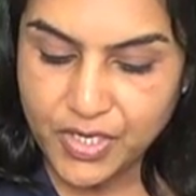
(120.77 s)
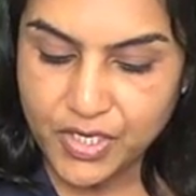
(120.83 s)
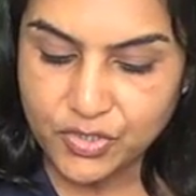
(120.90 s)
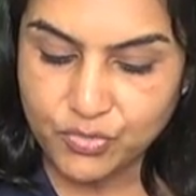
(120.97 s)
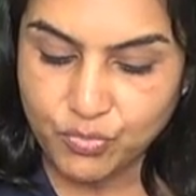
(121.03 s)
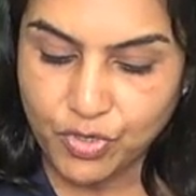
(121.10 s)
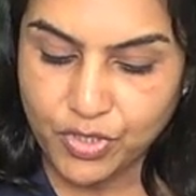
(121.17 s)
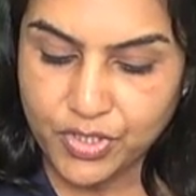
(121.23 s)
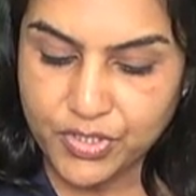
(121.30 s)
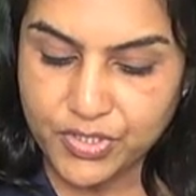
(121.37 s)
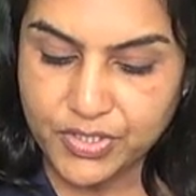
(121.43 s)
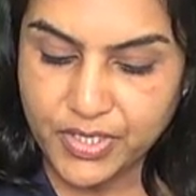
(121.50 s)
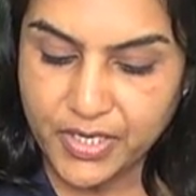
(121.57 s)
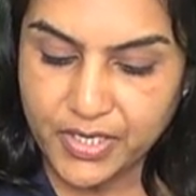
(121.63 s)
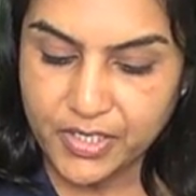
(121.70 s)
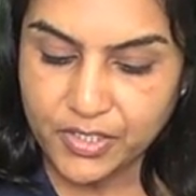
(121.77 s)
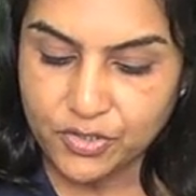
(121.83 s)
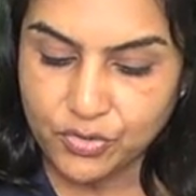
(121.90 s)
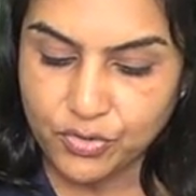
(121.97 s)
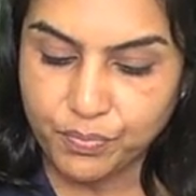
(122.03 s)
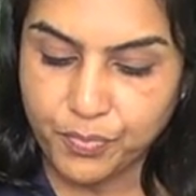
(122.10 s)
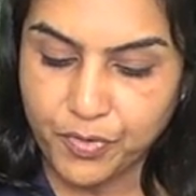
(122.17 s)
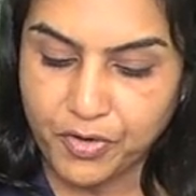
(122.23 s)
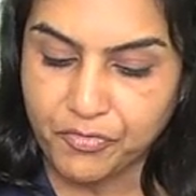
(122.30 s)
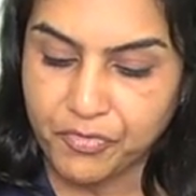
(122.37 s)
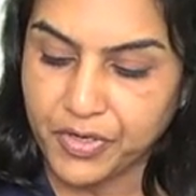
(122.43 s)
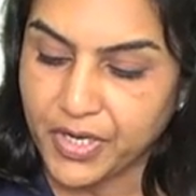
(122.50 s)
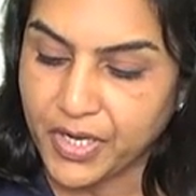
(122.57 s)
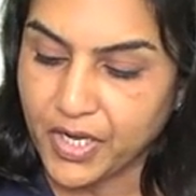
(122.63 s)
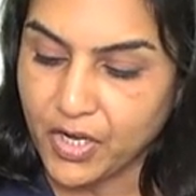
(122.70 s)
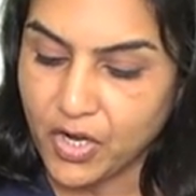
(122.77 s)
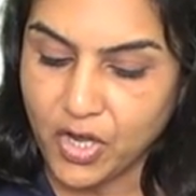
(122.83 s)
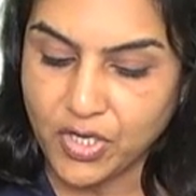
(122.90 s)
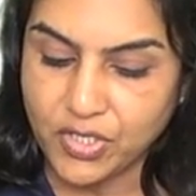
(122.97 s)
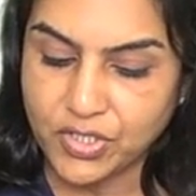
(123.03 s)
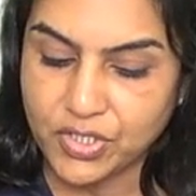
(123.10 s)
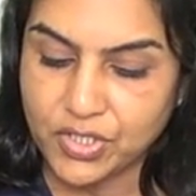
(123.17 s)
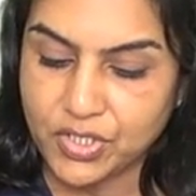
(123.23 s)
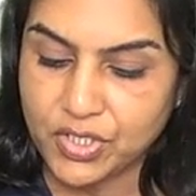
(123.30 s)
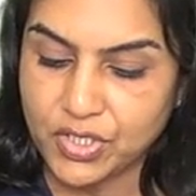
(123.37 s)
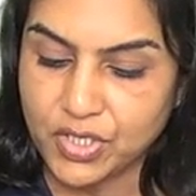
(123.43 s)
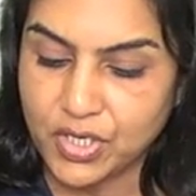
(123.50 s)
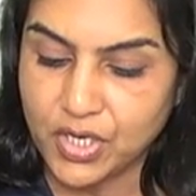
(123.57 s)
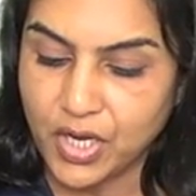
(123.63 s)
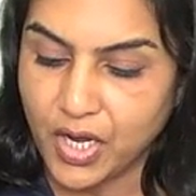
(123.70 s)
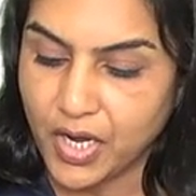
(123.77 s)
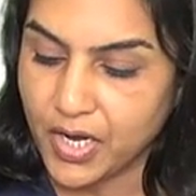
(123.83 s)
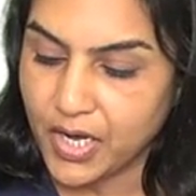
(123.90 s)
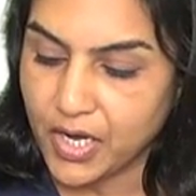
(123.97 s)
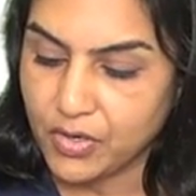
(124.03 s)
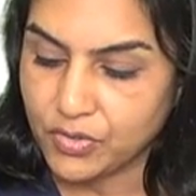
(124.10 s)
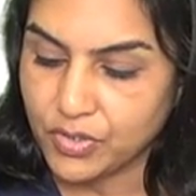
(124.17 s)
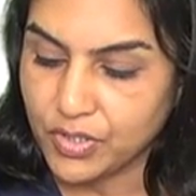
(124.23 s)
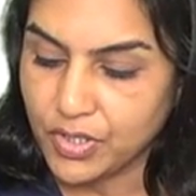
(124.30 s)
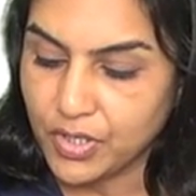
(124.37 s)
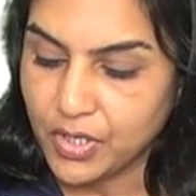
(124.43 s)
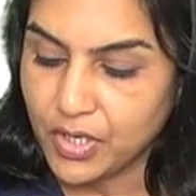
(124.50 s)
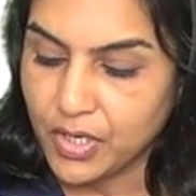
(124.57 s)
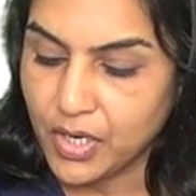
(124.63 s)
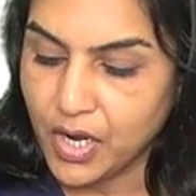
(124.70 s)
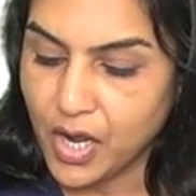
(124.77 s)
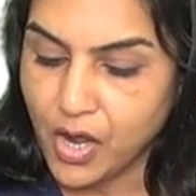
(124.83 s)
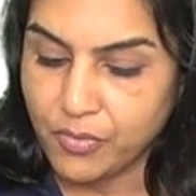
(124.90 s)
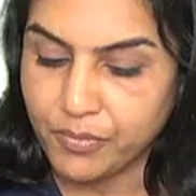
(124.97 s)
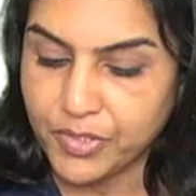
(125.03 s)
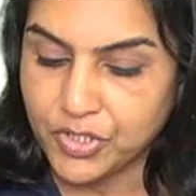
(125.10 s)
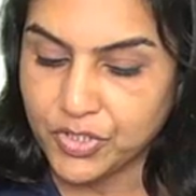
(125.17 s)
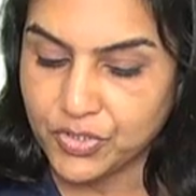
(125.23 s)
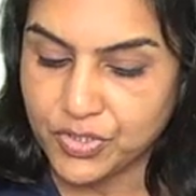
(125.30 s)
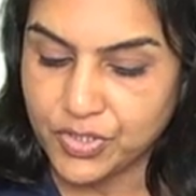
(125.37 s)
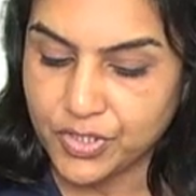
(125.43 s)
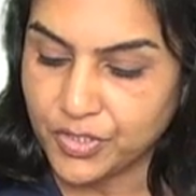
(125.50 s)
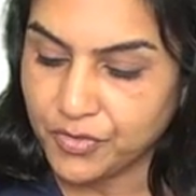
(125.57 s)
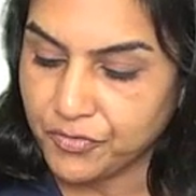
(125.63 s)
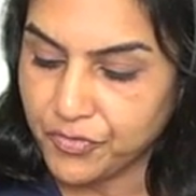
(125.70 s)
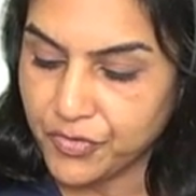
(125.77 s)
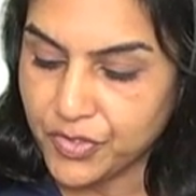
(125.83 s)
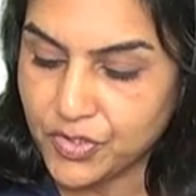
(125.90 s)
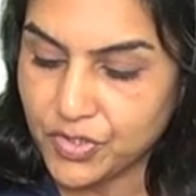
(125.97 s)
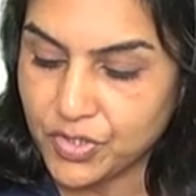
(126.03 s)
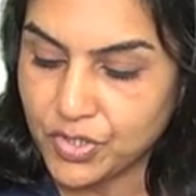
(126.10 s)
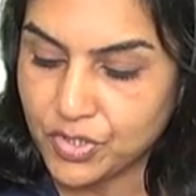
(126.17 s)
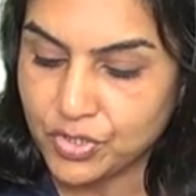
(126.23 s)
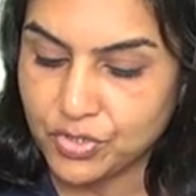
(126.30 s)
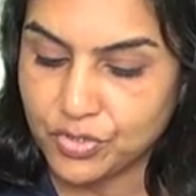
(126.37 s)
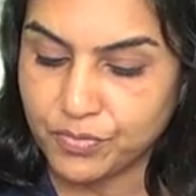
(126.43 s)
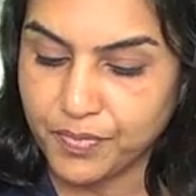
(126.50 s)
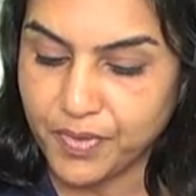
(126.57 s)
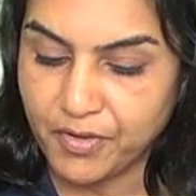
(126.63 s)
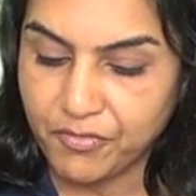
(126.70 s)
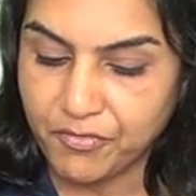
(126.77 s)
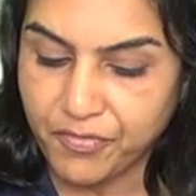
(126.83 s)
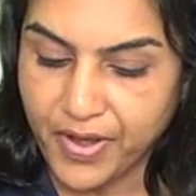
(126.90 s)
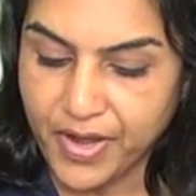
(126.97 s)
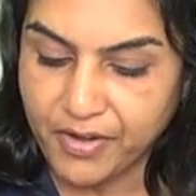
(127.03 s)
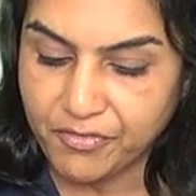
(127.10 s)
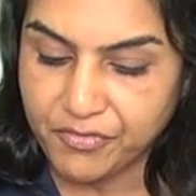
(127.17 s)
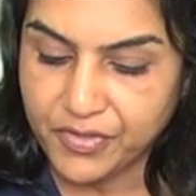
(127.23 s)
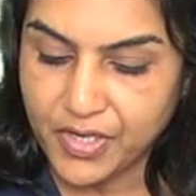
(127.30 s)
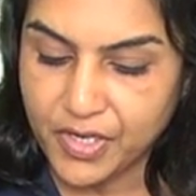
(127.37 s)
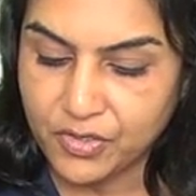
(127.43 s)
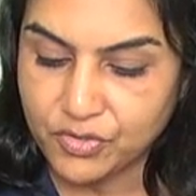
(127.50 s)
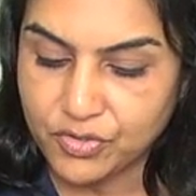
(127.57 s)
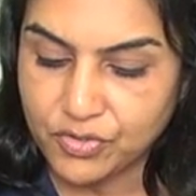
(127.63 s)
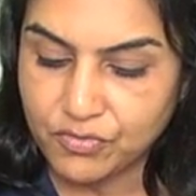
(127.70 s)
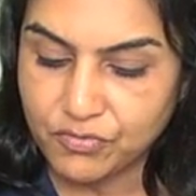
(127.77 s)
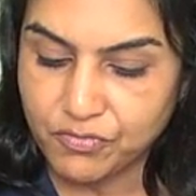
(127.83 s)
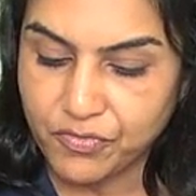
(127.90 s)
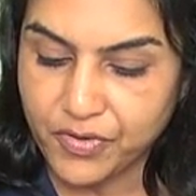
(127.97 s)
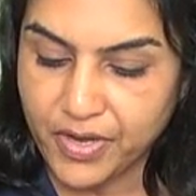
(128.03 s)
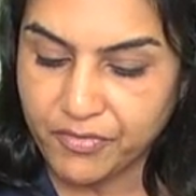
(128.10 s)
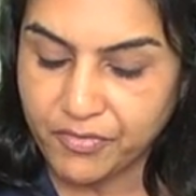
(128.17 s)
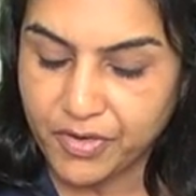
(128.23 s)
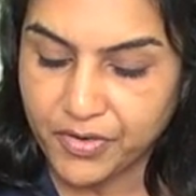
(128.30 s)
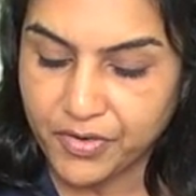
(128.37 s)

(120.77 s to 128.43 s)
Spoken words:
is what is taken to profit and loss account. How much is the difference? Should be 5,500.